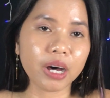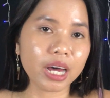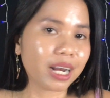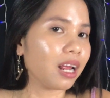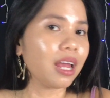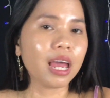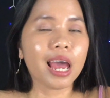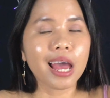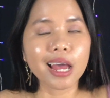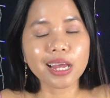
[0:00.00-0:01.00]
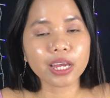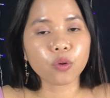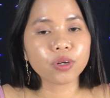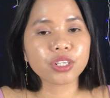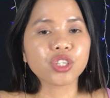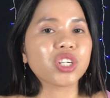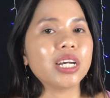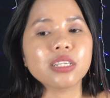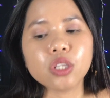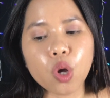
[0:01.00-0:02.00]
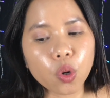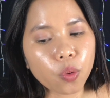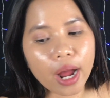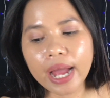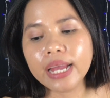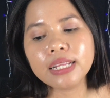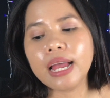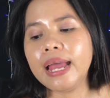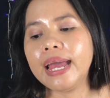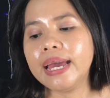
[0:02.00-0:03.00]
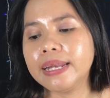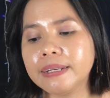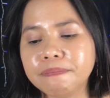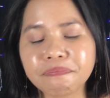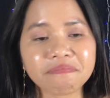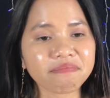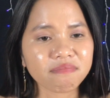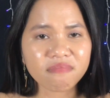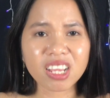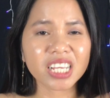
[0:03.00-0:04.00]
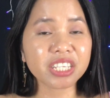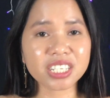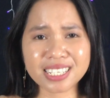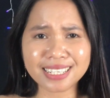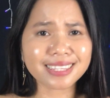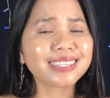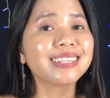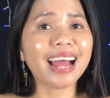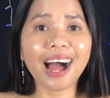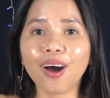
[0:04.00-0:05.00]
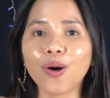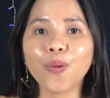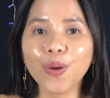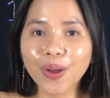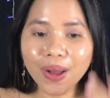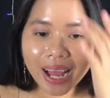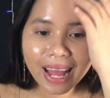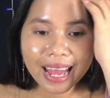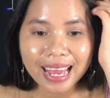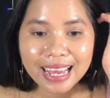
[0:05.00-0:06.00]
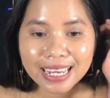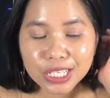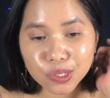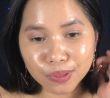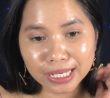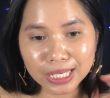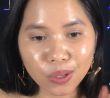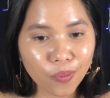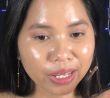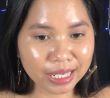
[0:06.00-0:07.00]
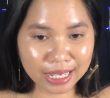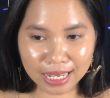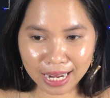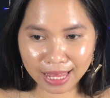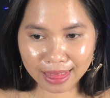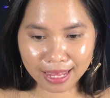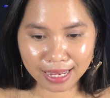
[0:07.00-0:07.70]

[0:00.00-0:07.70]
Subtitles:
but it was just alright. And it's just that now it's really oily like